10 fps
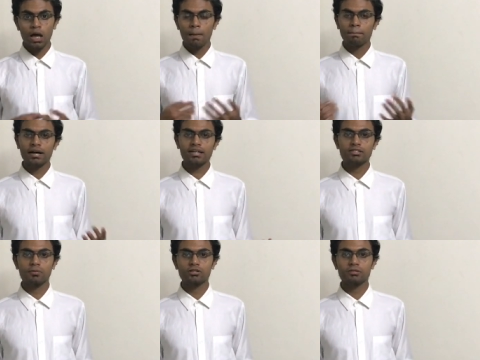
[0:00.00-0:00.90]
My
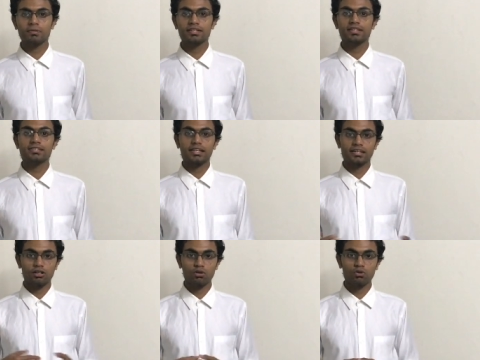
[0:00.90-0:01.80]
responsibilities
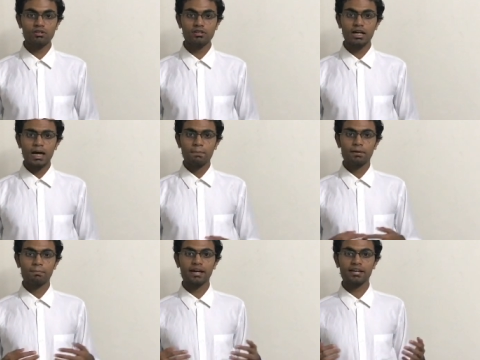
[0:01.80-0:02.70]
include
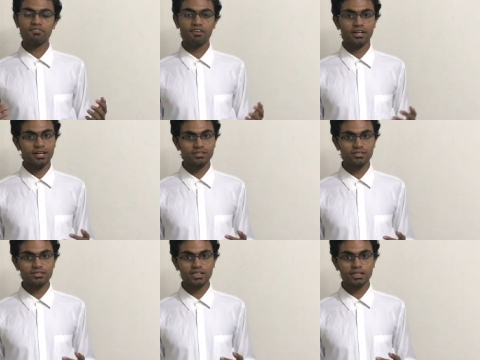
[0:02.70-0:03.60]
preparing financial
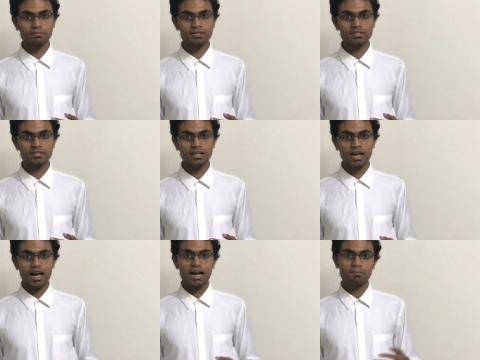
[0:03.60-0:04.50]
statements
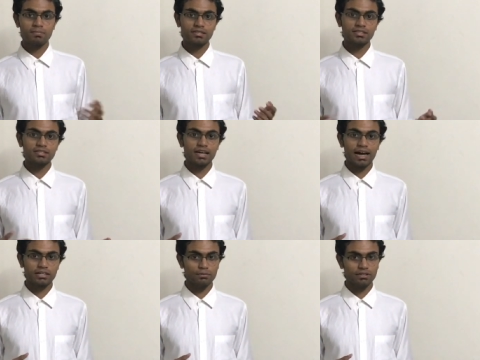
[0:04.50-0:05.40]
and business
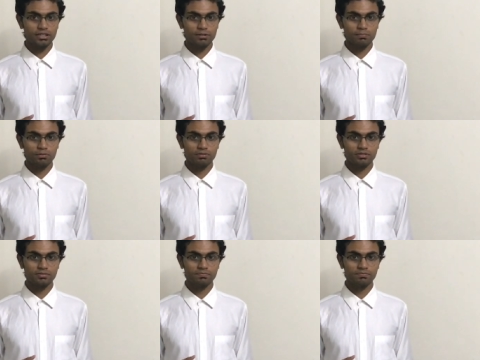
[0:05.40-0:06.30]
activity reports,
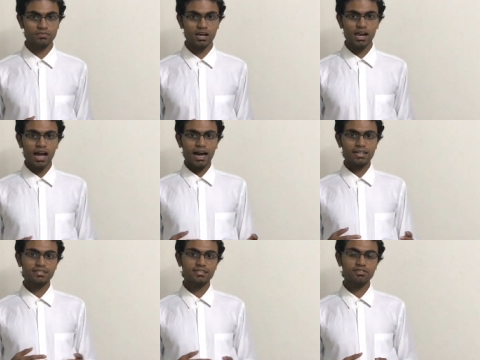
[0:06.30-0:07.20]

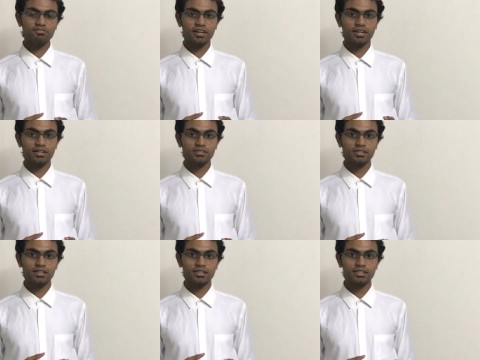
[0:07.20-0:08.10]
assessing
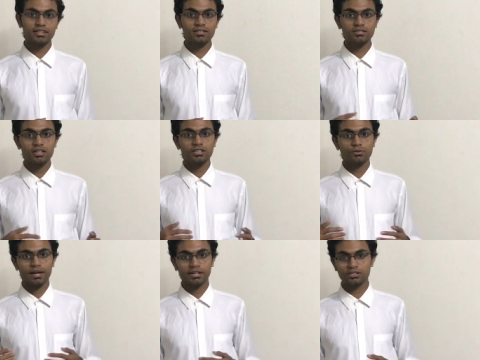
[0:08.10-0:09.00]
financial details to
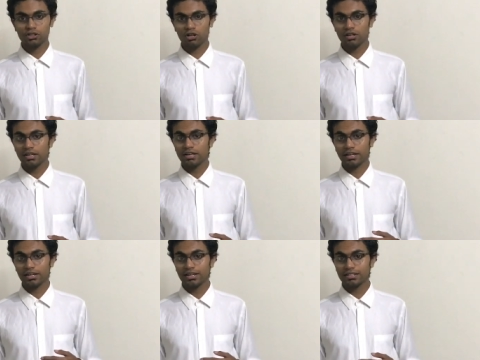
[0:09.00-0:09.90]
ensure
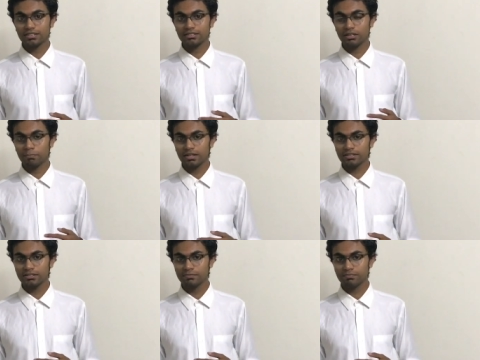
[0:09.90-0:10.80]
regulations are met,
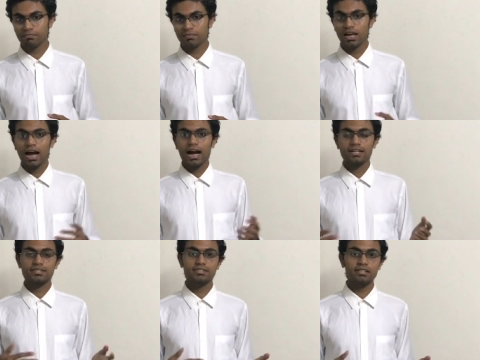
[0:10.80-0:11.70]

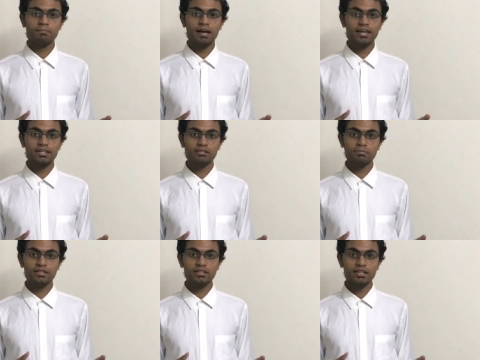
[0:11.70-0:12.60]
assisting
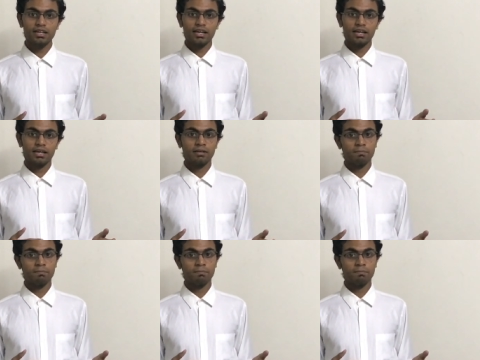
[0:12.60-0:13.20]
management in